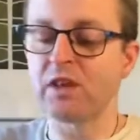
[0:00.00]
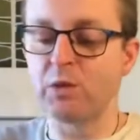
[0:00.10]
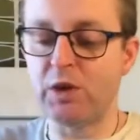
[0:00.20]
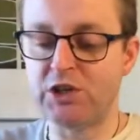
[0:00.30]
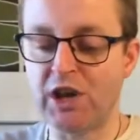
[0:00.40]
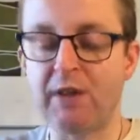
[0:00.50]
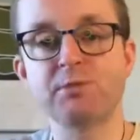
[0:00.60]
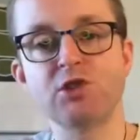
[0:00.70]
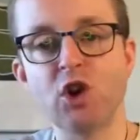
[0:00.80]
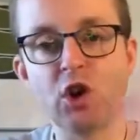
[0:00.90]
which
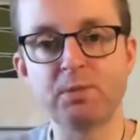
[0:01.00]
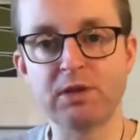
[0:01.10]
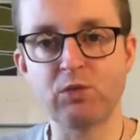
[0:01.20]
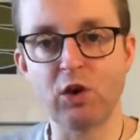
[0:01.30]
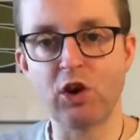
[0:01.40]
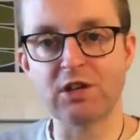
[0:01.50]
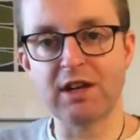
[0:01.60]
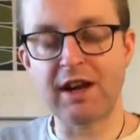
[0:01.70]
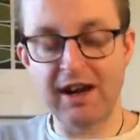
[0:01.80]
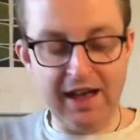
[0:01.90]
absorb the
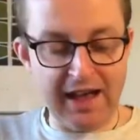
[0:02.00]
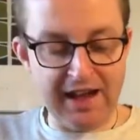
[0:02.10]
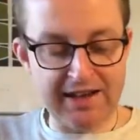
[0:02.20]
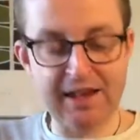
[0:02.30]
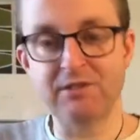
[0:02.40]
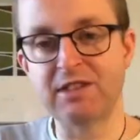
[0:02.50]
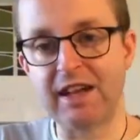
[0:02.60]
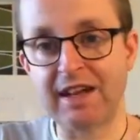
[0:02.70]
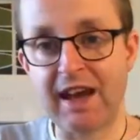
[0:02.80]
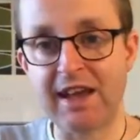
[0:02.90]
water and give
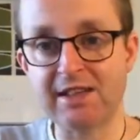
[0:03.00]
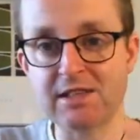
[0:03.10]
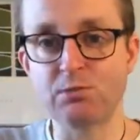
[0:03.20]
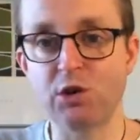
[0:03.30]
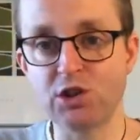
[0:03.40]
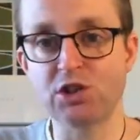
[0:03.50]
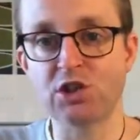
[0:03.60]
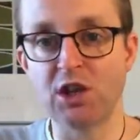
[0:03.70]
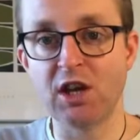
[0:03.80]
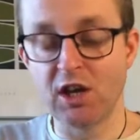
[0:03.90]
that nice
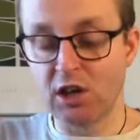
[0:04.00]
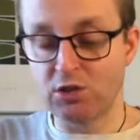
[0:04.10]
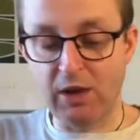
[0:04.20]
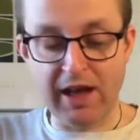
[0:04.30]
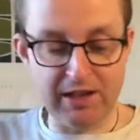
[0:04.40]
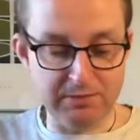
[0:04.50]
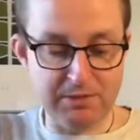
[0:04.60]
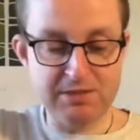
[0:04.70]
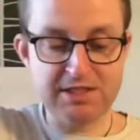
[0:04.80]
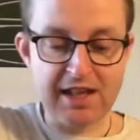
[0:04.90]
moisture to help
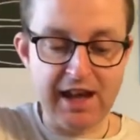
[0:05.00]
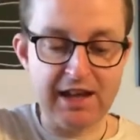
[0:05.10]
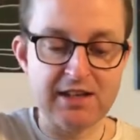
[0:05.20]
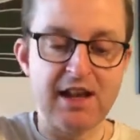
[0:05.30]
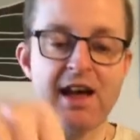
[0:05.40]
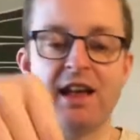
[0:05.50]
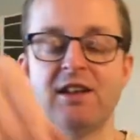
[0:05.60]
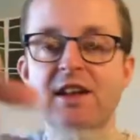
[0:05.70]
them start. And then